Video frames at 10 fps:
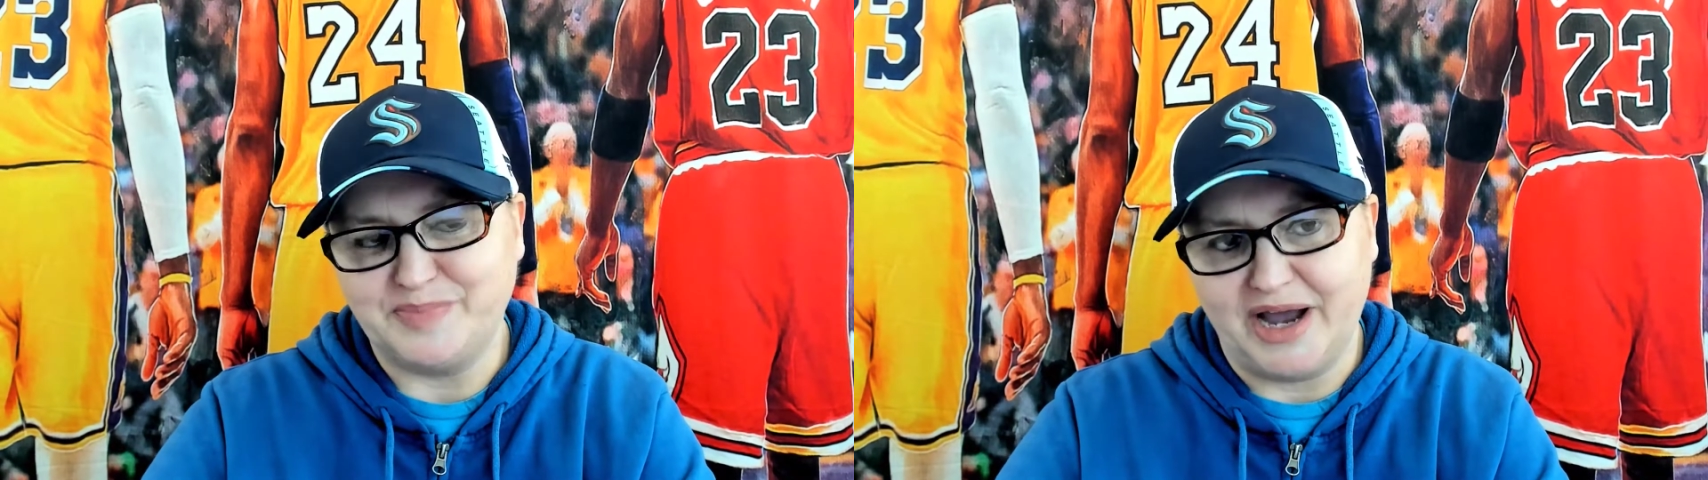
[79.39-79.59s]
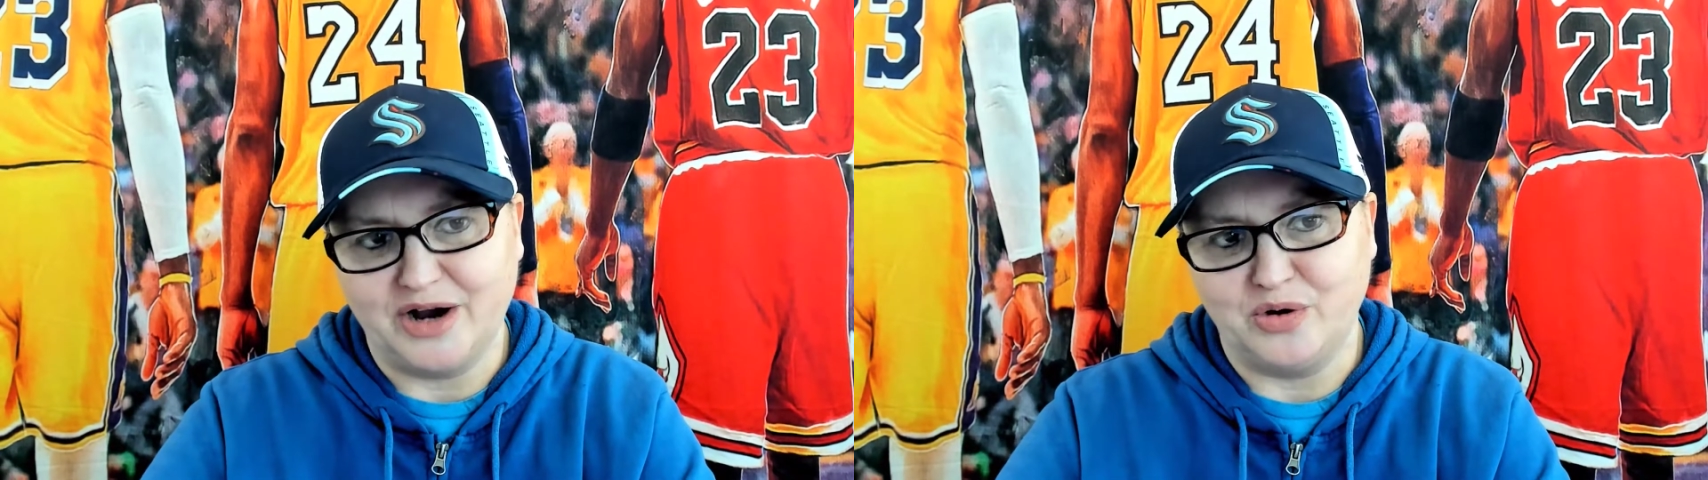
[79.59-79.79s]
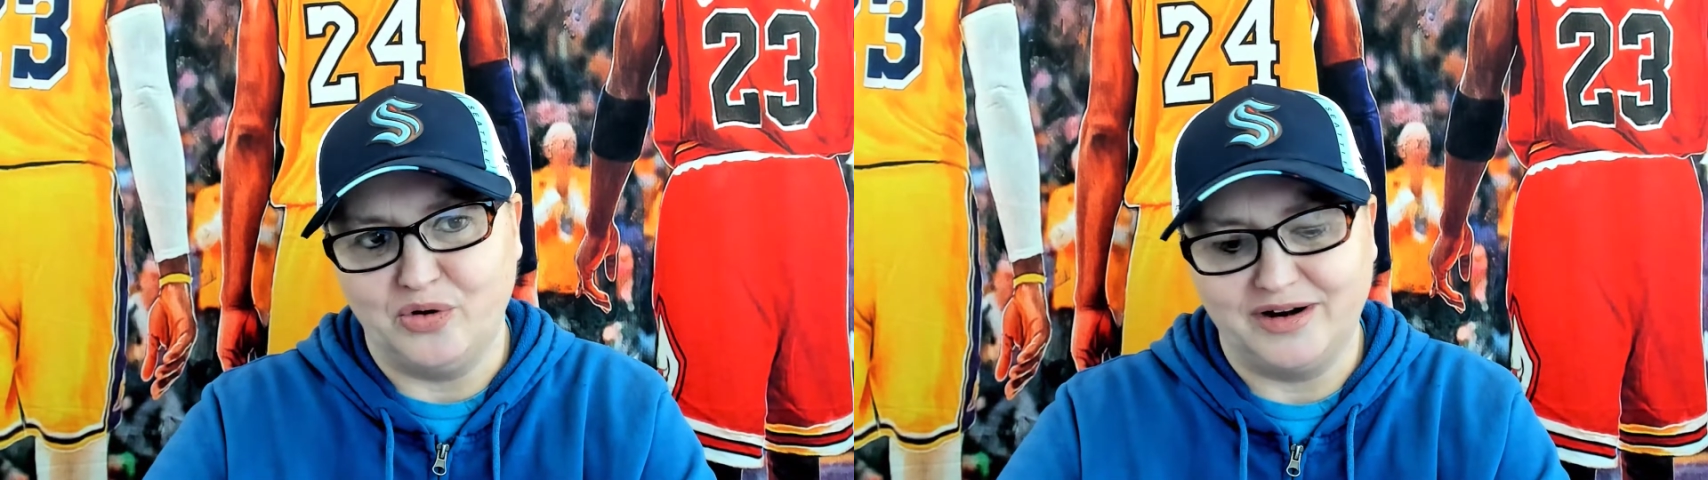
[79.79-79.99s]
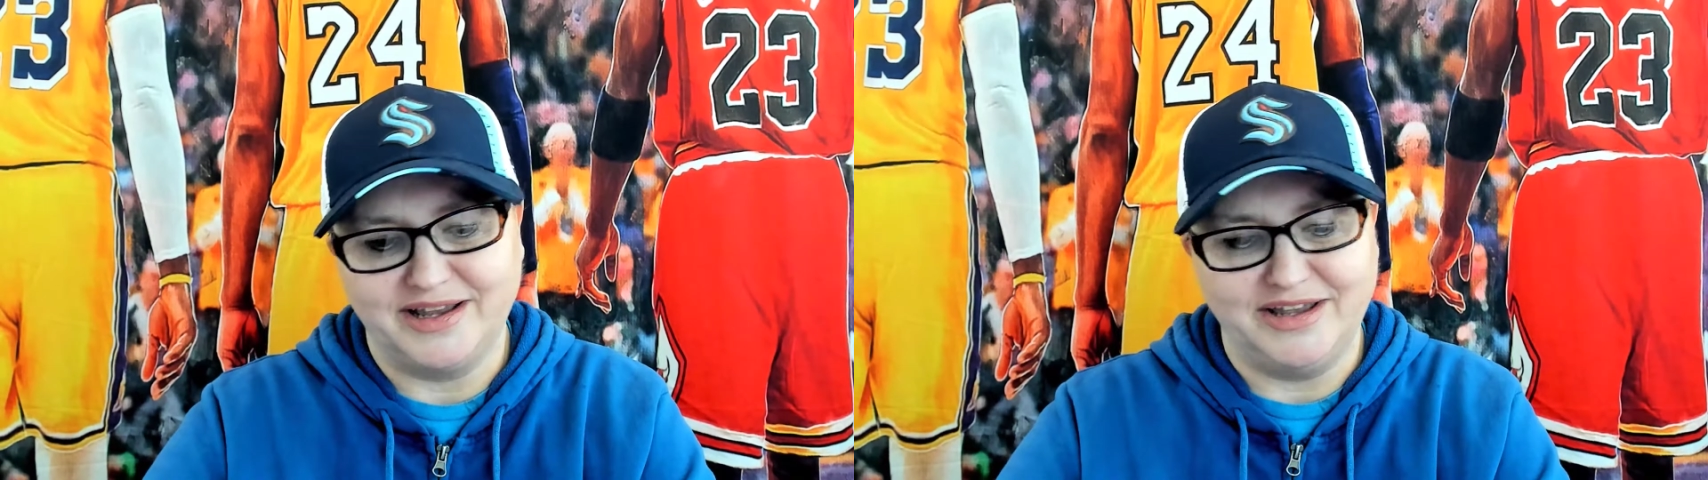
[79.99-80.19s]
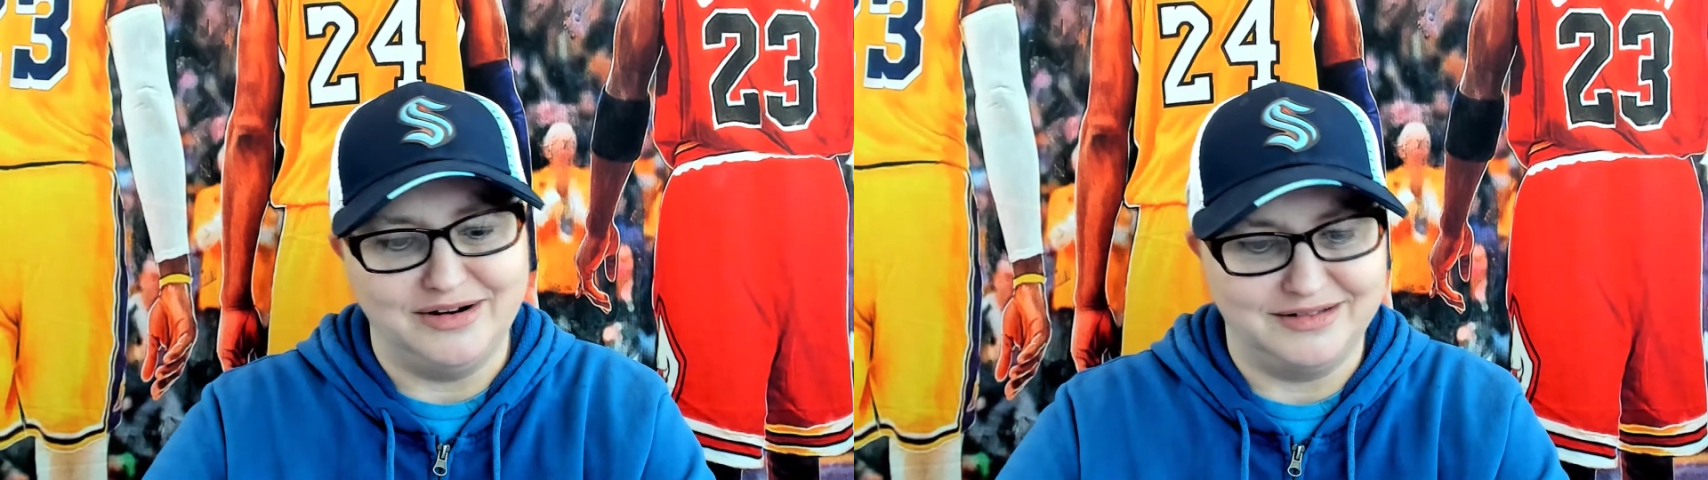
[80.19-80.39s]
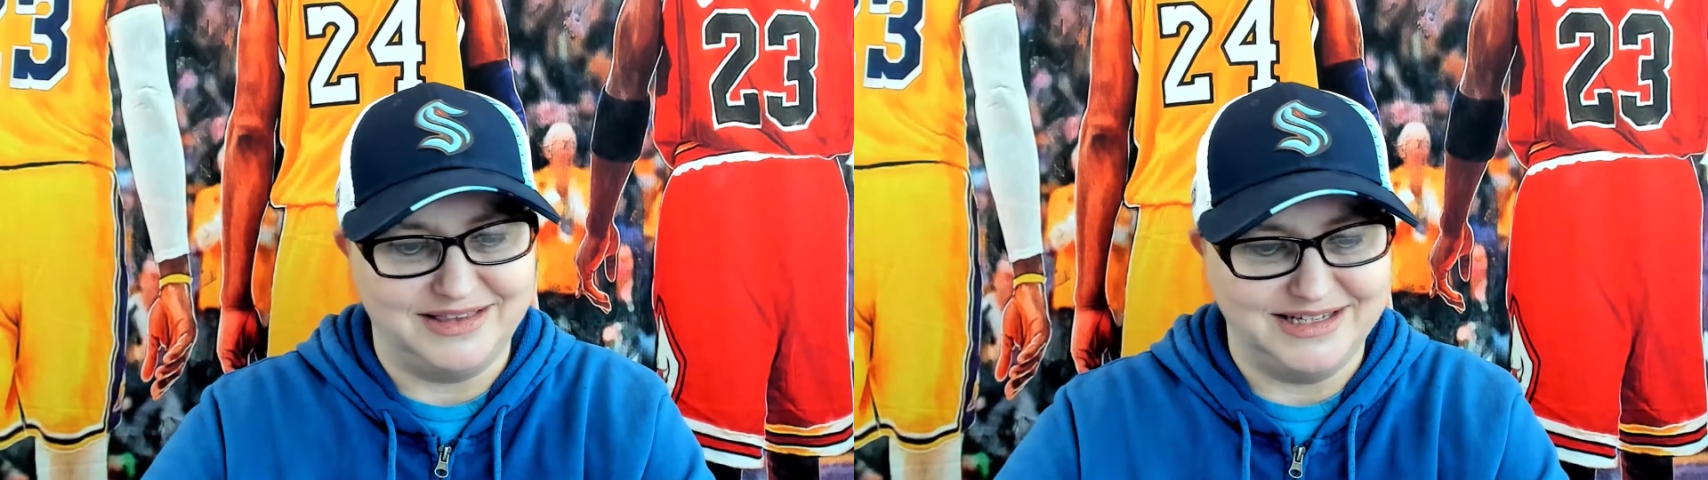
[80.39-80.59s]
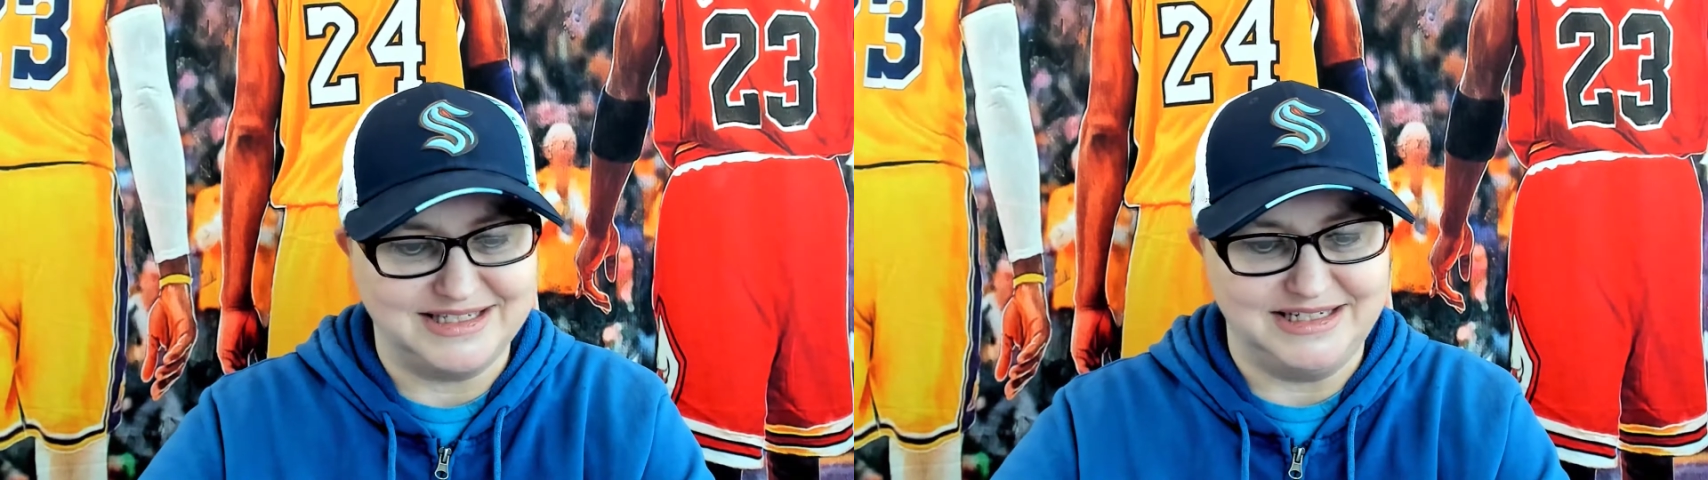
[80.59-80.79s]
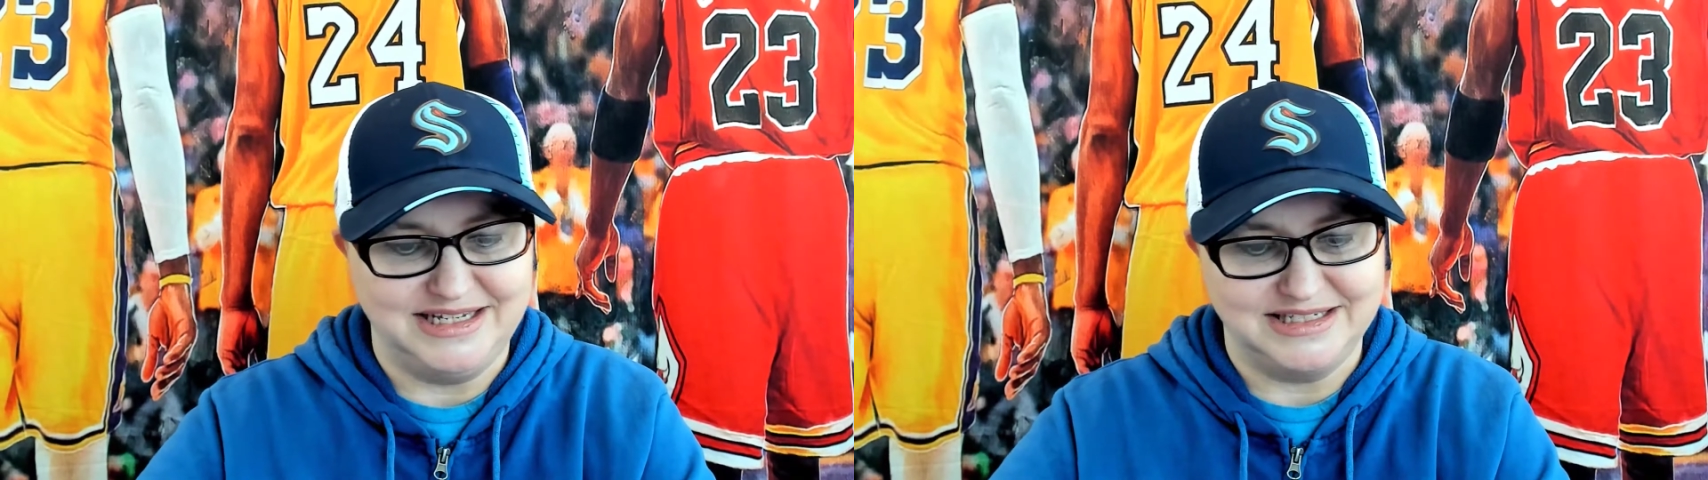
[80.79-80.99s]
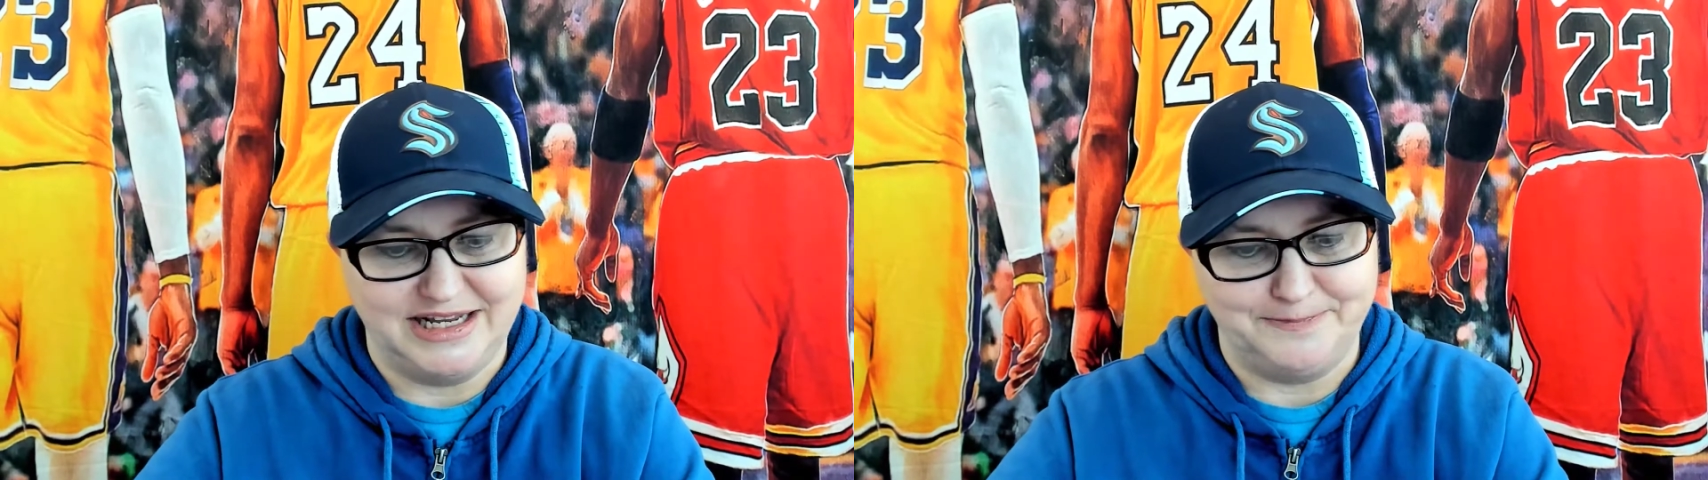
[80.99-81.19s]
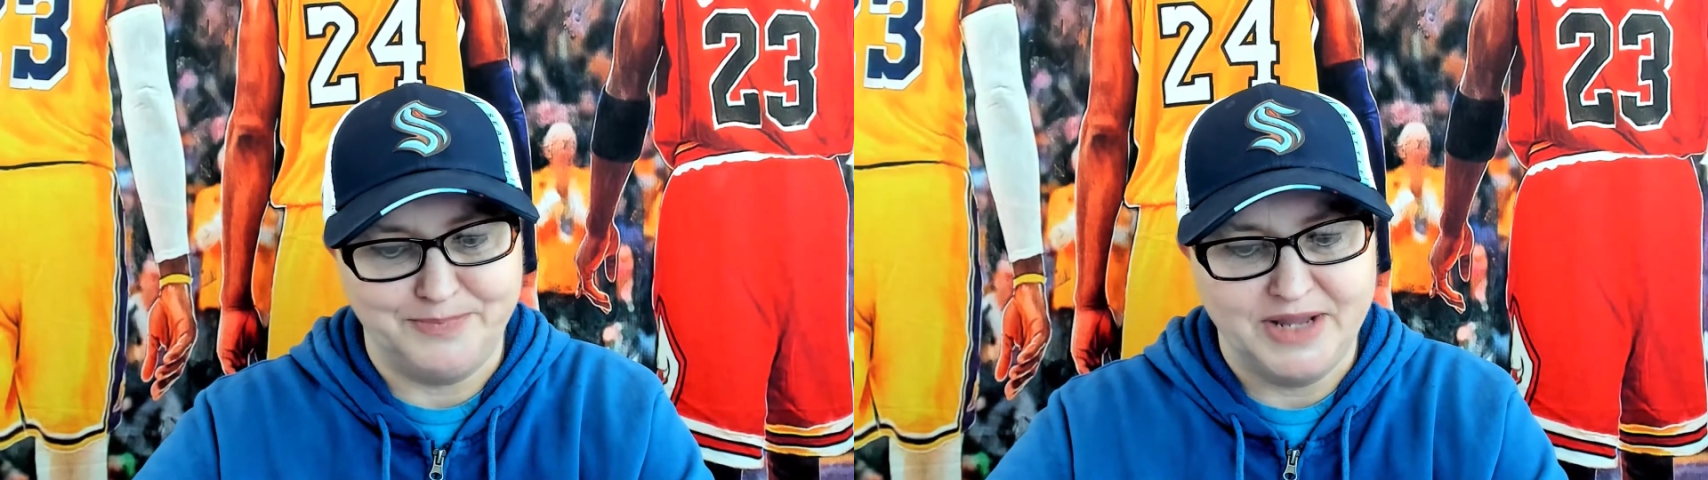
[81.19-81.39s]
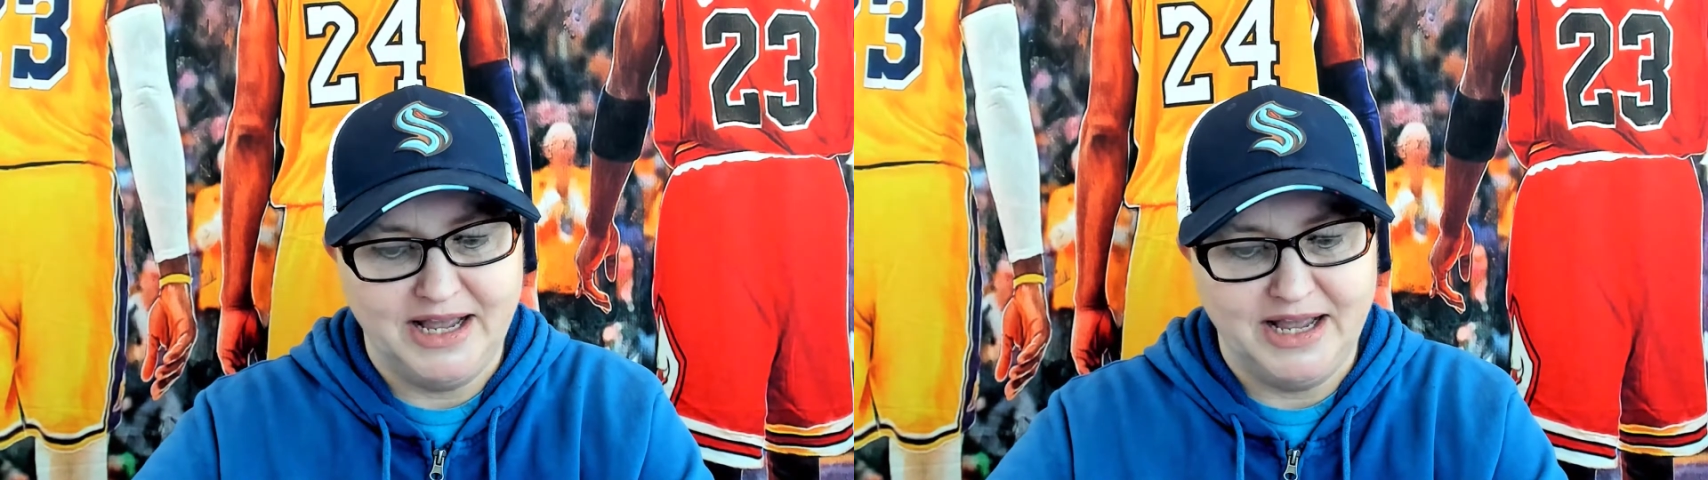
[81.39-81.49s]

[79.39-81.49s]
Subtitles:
backcourt here this season.